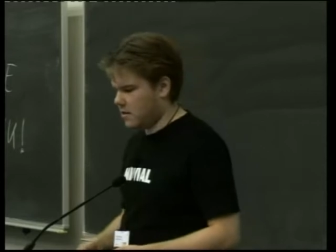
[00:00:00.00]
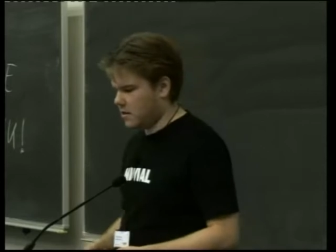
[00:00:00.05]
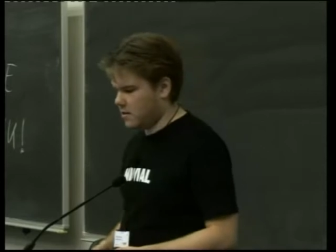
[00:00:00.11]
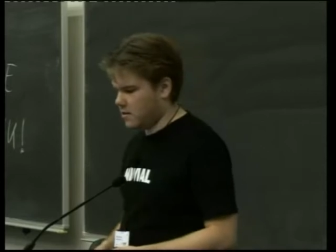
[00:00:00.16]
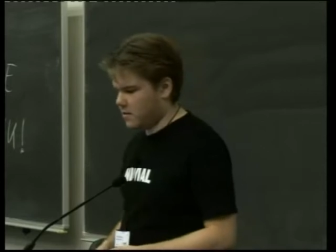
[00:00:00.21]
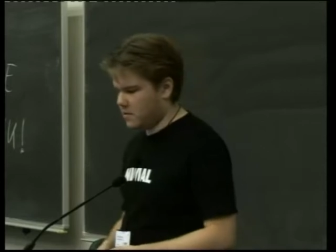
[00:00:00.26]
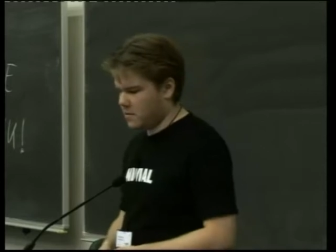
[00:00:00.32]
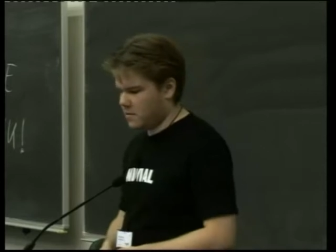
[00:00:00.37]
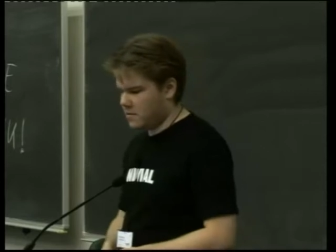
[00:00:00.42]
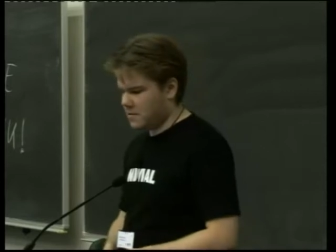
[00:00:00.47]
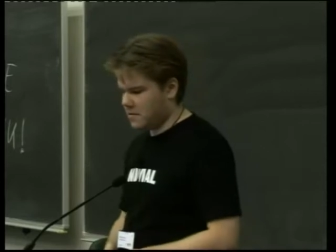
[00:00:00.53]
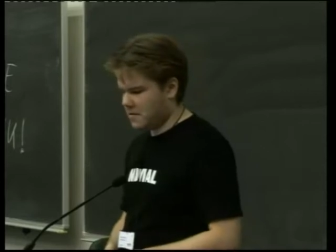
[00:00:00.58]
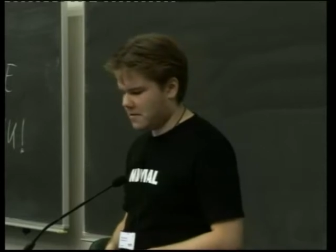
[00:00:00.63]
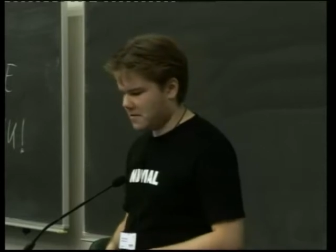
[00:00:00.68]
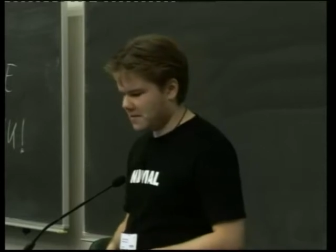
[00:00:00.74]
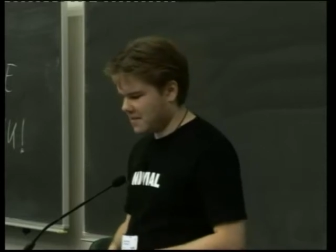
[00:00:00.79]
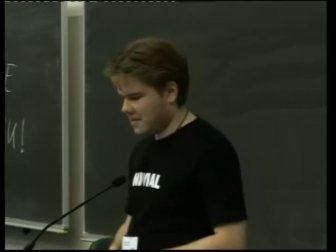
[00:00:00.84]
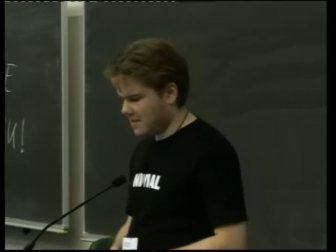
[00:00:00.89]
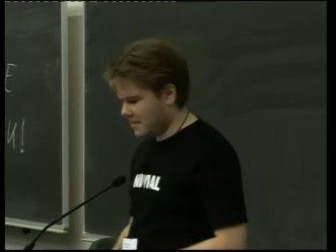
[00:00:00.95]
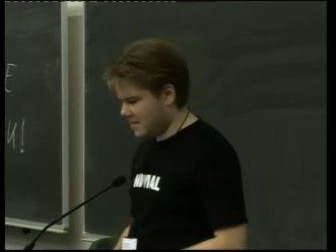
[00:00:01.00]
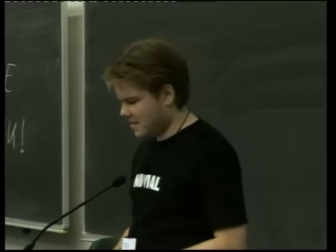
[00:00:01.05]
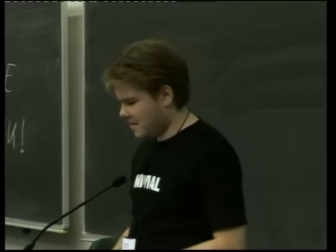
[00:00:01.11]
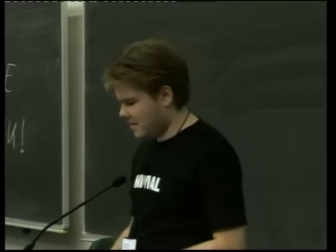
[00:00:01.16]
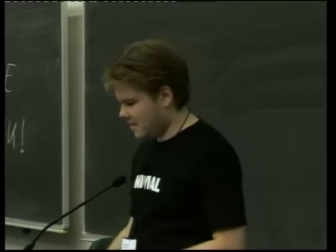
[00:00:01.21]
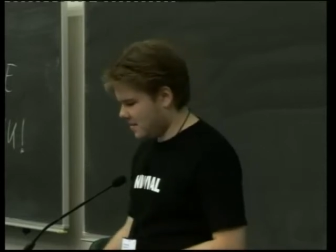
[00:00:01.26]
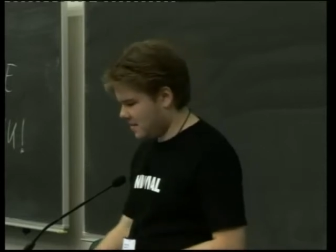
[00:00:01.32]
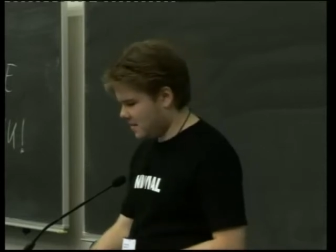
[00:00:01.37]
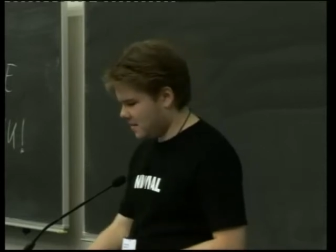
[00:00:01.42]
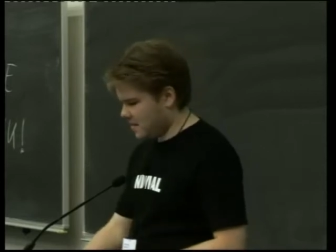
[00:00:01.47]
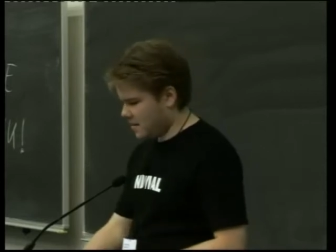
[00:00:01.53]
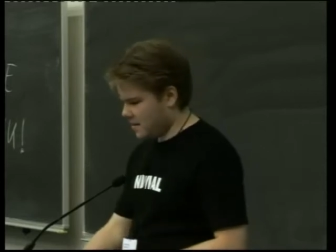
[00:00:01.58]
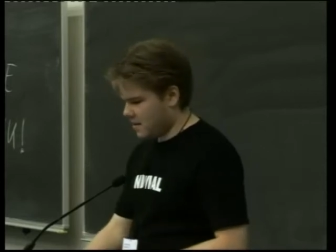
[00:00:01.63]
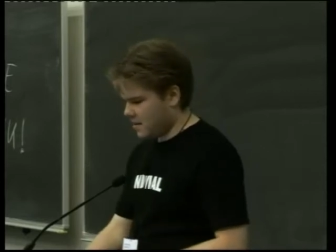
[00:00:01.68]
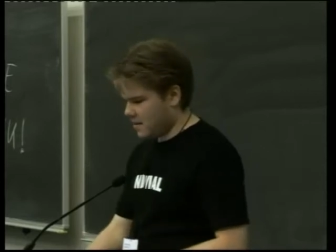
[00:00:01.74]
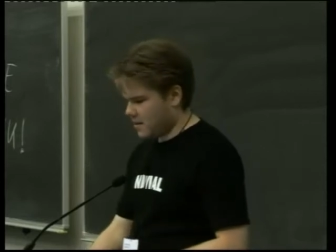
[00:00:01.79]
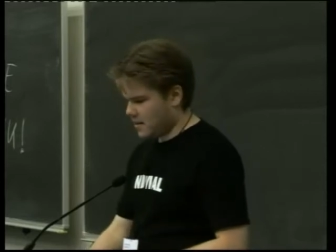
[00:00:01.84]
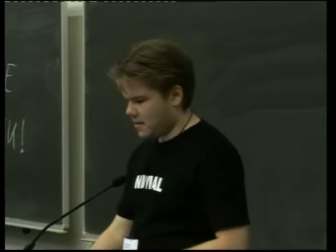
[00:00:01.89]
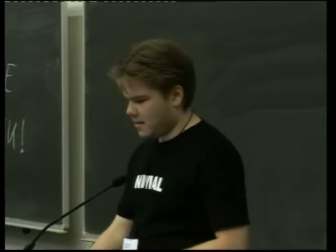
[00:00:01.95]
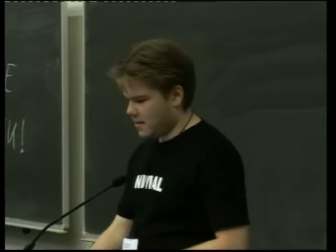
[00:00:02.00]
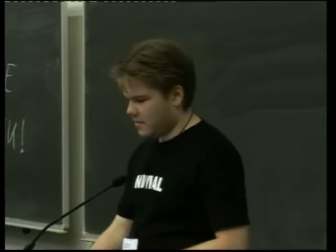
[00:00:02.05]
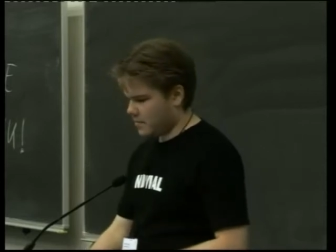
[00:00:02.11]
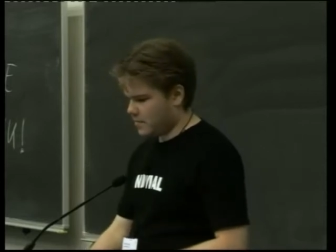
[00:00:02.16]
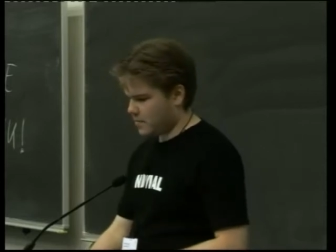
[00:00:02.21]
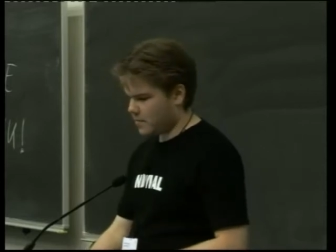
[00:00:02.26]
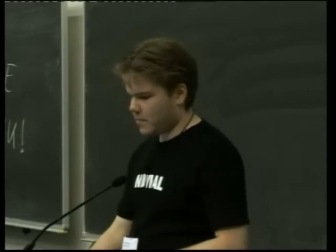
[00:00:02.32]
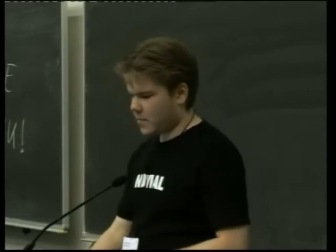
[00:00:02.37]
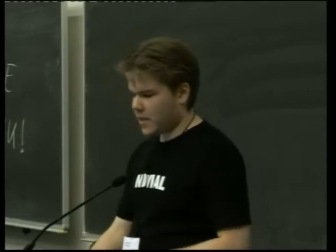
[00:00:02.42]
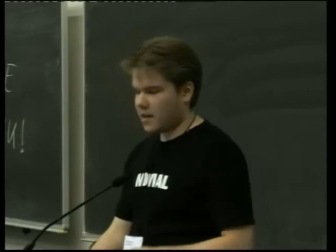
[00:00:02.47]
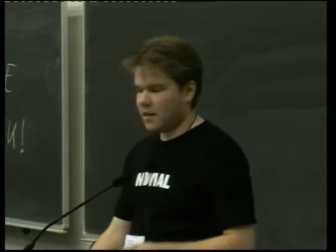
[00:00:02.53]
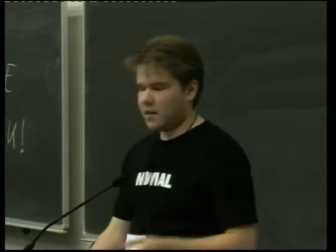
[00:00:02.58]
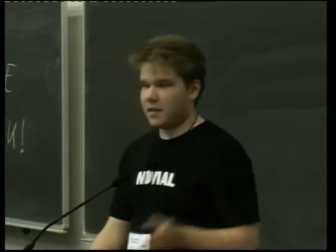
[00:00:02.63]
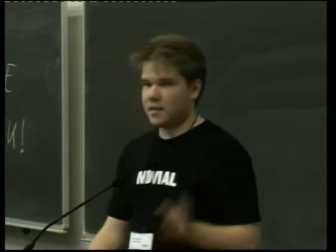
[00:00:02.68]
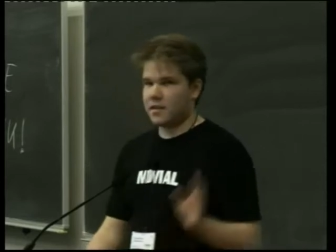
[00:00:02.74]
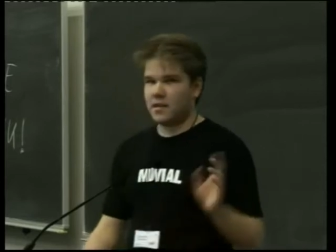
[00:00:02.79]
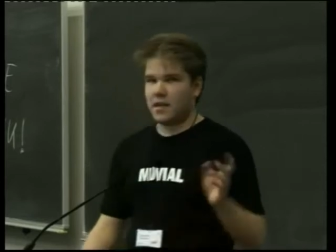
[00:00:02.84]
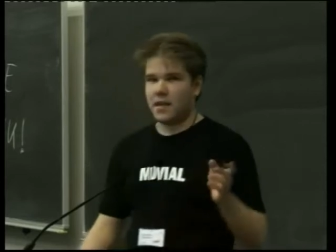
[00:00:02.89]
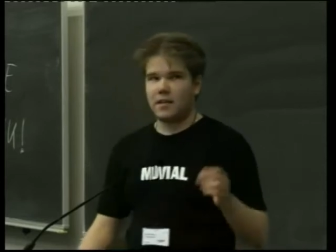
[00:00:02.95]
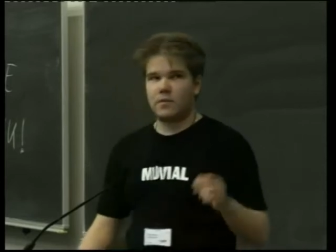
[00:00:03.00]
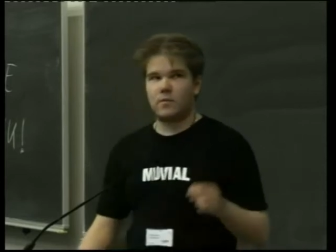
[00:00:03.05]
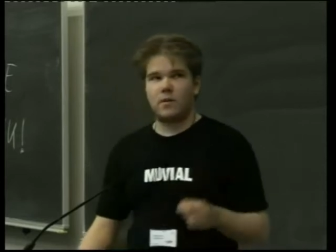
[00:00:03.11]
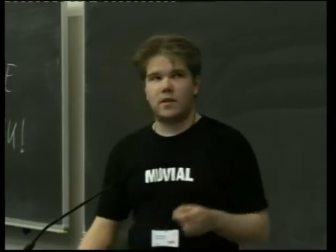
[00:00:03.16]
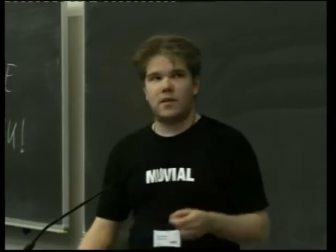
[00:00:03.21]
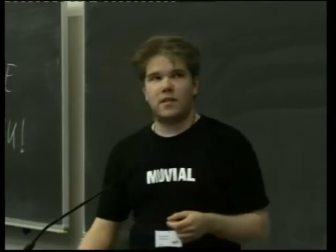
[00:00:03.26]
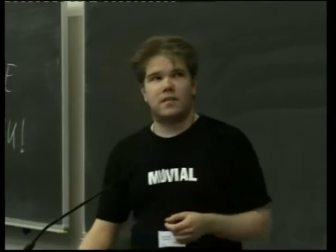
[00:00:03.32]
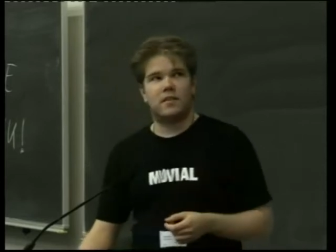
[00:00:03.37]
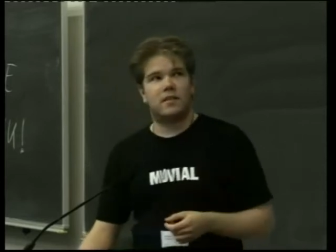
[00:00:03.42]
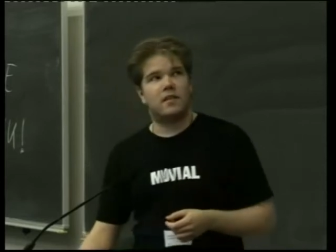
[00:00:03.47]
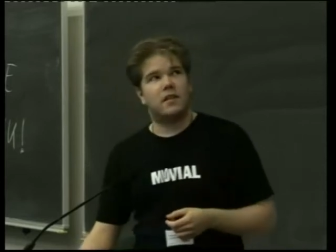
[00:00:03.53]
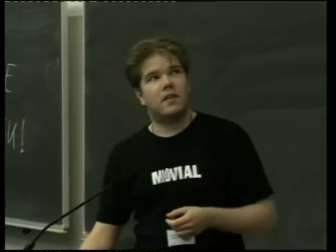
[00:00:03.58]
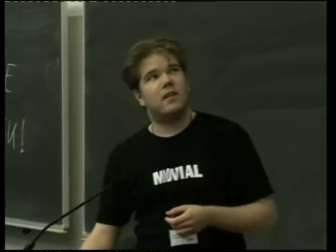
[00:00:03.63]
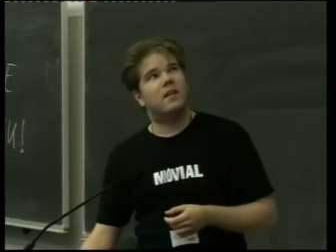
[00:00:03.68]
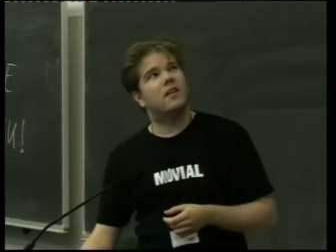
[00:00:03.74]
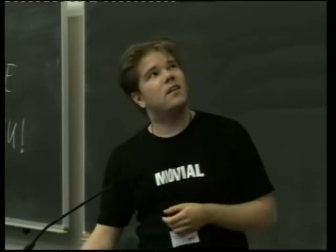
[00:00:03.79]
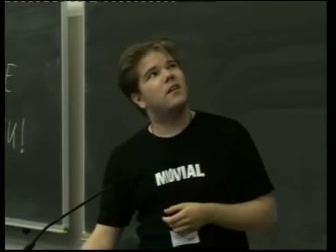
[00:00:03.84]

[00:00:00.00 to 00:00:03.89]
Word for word: don't know. Um, and this last one is, uh,